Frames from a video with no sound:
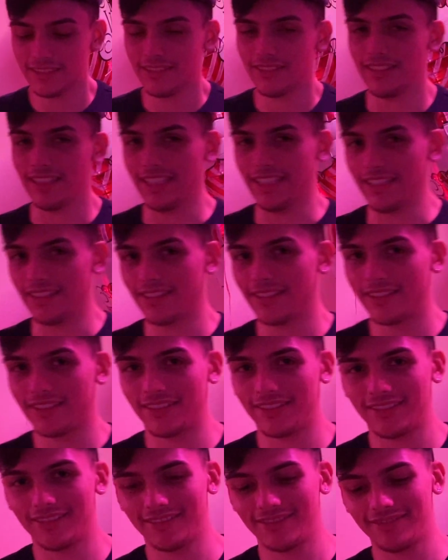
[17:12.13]
like,
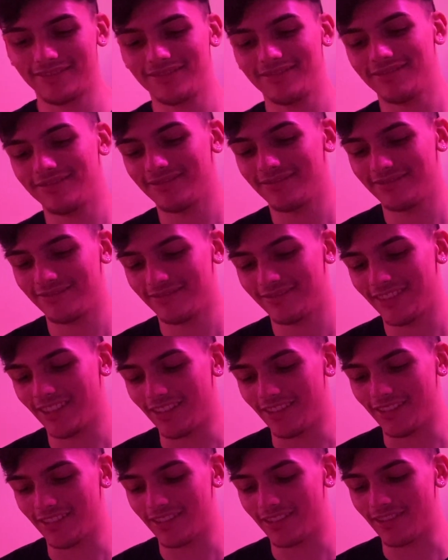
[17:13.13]

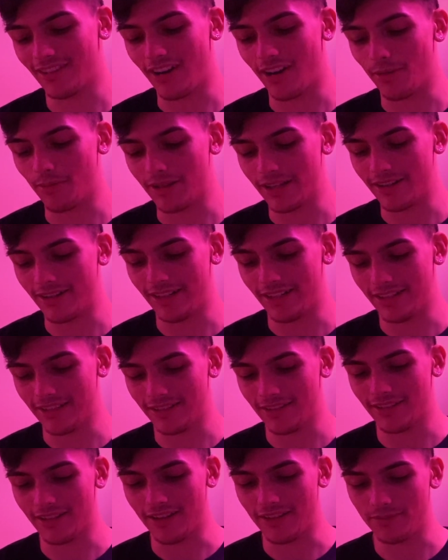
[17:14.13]
the strawberry
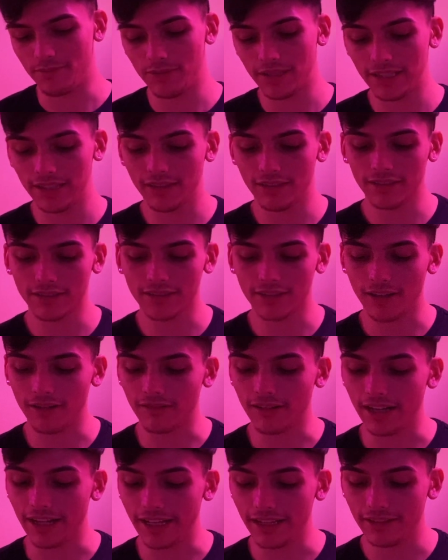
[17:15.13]
and stuff, but it looks all
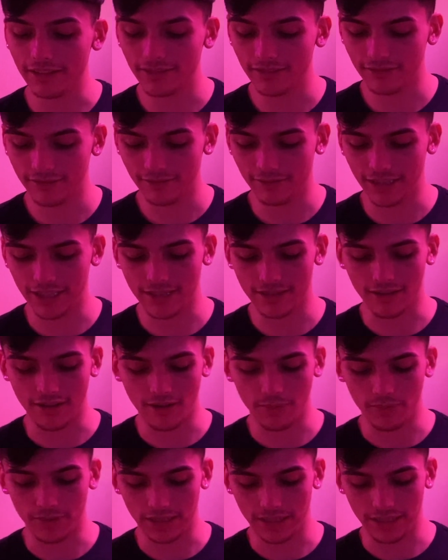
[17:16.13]
right when it's
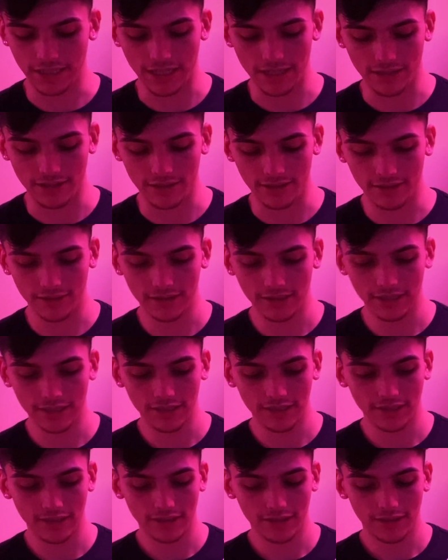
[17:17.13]
all put together.
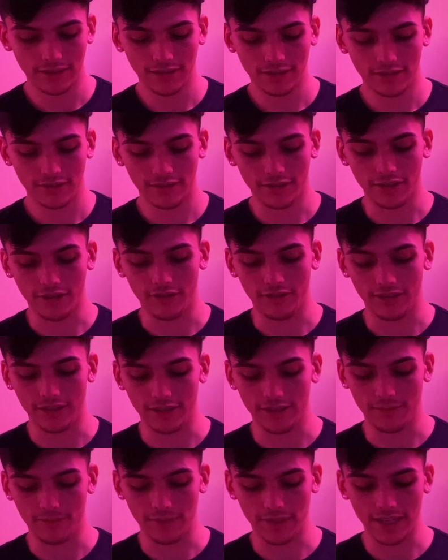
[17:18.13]
So
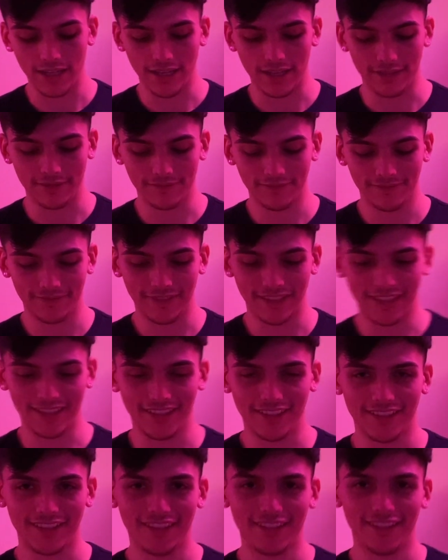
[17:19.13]
yeah, this
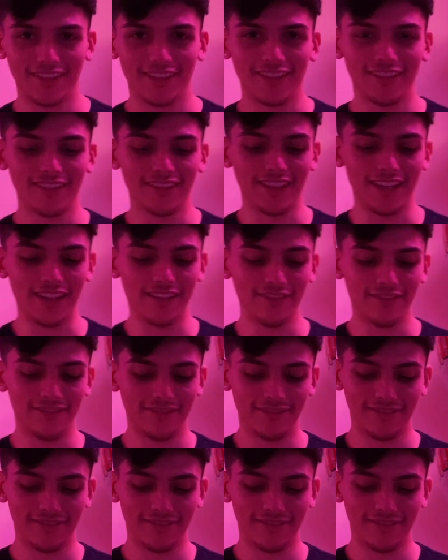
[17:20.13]
is to you, love.